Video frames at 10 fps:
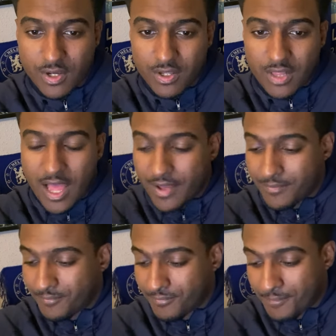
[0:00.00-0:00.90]
Like,
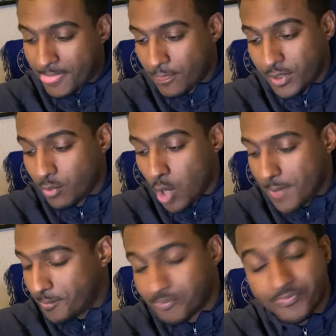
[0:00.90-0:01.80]
we
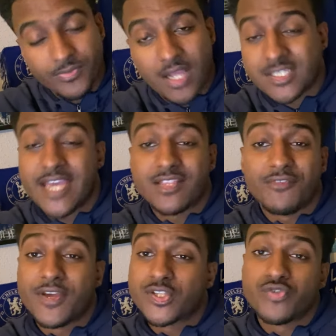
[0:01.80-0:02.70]
won. I'll take the
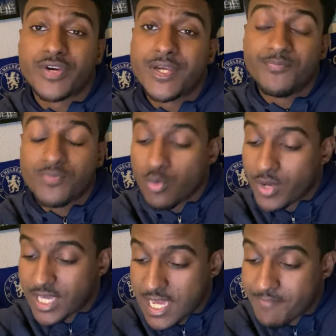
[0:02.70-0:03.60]
victory. We
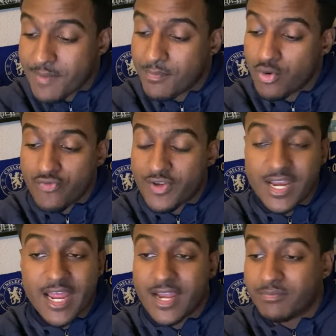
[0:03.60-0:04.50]
keep it moving,
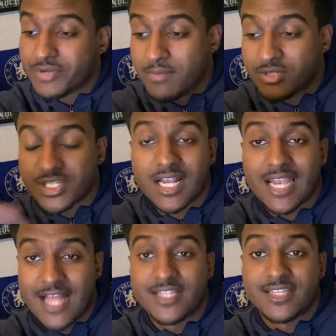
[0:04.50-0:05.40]
and I'm, I'm just
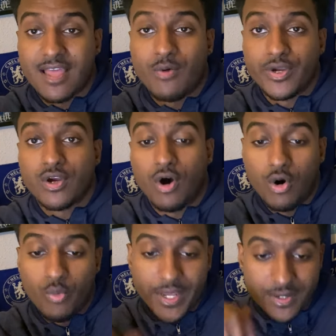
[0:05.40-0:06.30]
glad that we got a
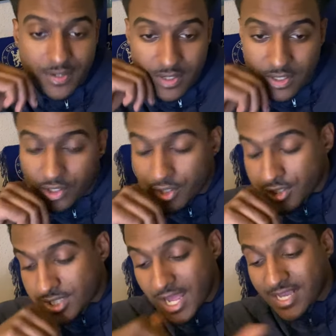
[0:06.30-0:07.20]
win.
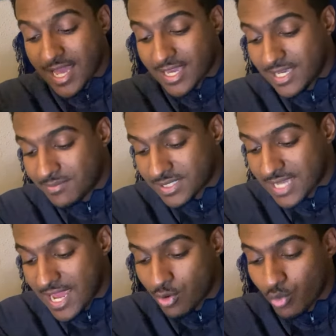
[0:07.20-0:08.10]
Because, like I keep
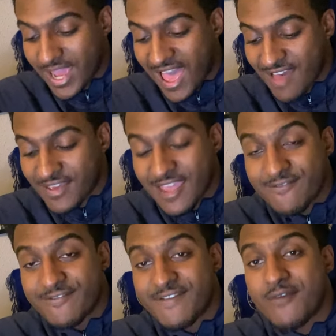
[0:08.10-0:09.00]
saying, we have a
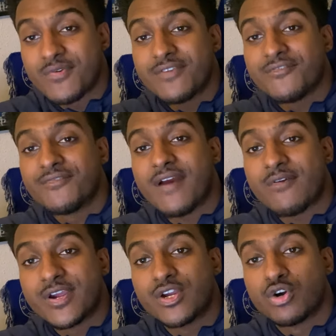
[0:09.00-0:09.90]
very,
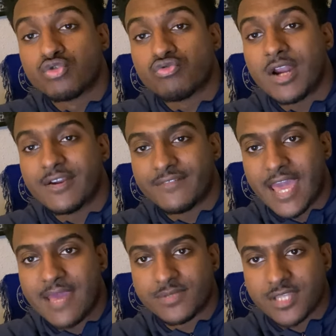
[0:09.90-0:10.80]
very good run of
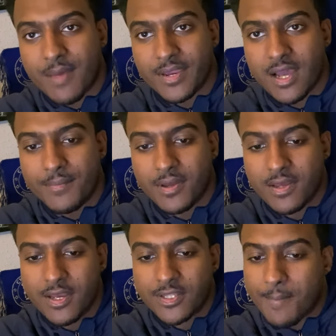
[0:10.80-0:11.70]
games coming up.
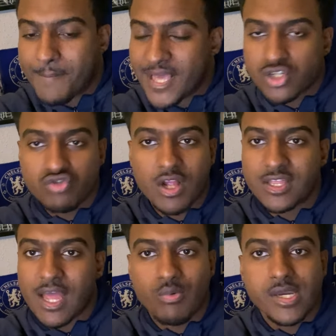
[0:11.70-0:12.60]
The best run
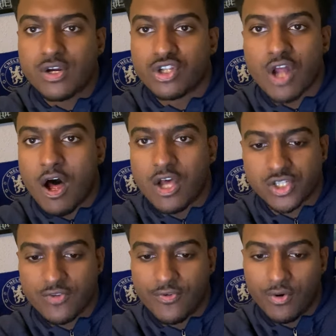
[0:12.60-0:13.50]
that we could
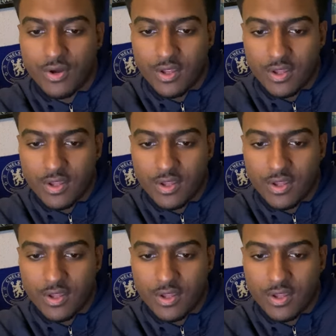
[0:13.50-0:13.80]
ask for.